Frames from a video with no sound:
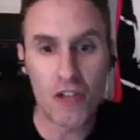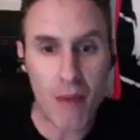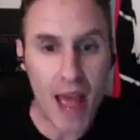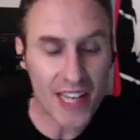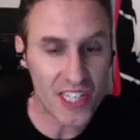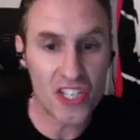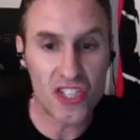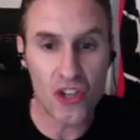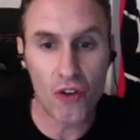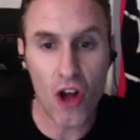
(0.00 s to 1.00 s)
magazines
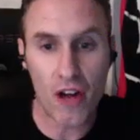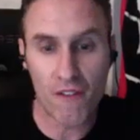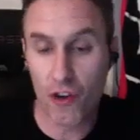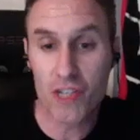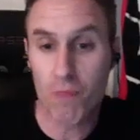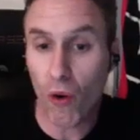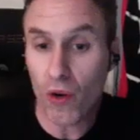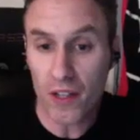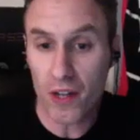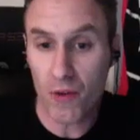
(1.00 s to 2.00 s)
so long for his
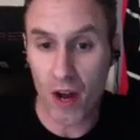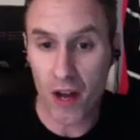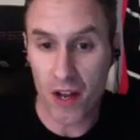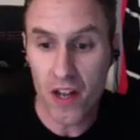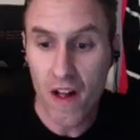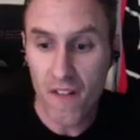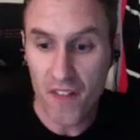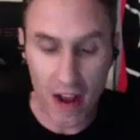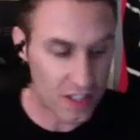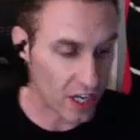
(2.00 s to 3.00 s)
Portland run
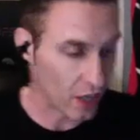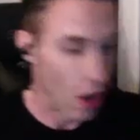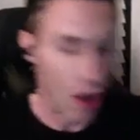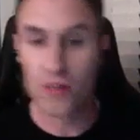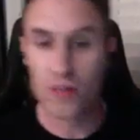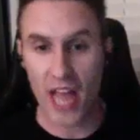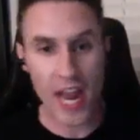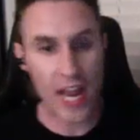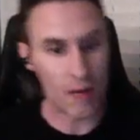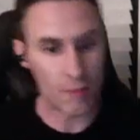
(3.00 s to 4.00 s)
that I was like, oh
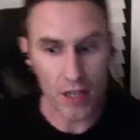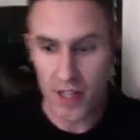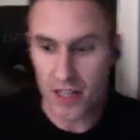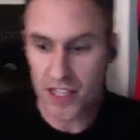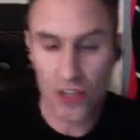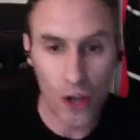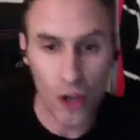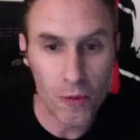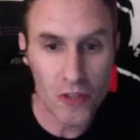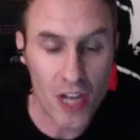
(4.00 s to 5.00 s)
damn, this
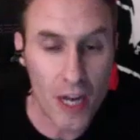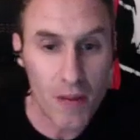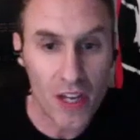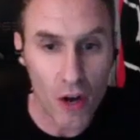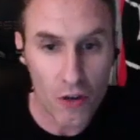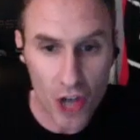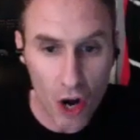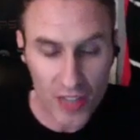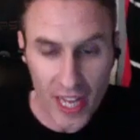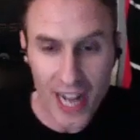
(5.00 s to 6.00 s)
Global's going to be no
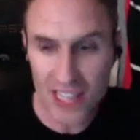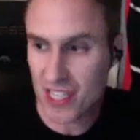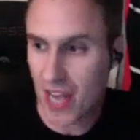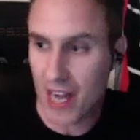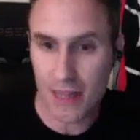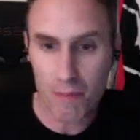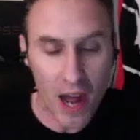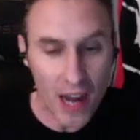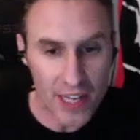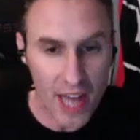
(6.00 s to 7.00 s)
joke. They got Scotty the
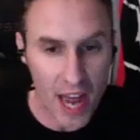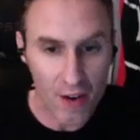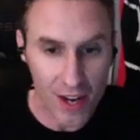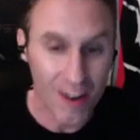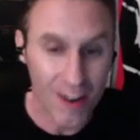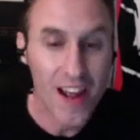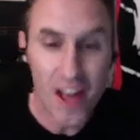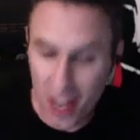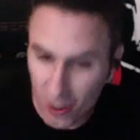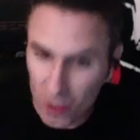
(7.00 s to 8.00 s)
Body down here. And
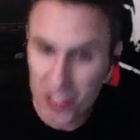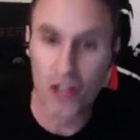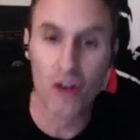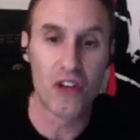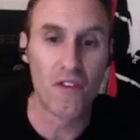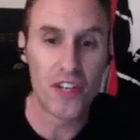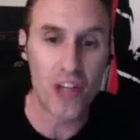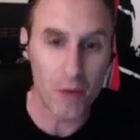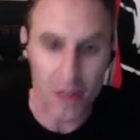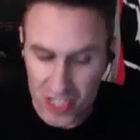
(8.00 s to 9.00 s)
then, of course, he goes over to
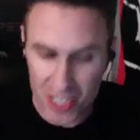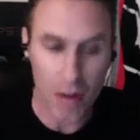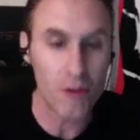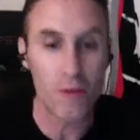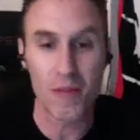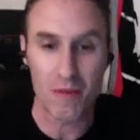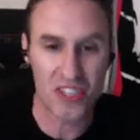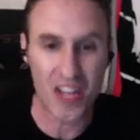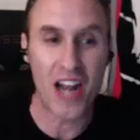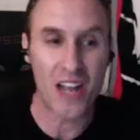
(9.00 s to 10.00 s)
WCW and becomes
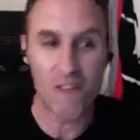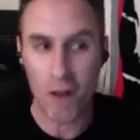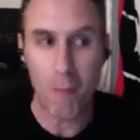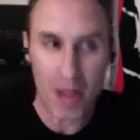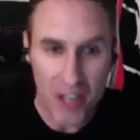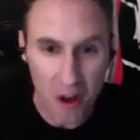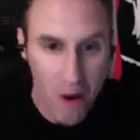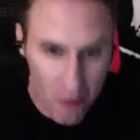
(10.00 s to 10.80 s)
Scotty Flamingo.